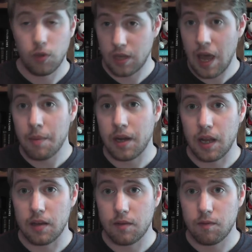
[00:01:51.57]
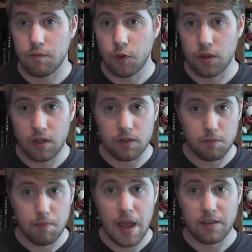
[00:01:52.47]
To accommodate for this
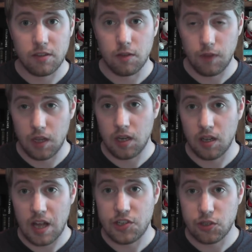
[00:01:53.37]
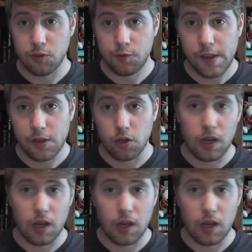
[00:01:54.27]
massive ideological failure,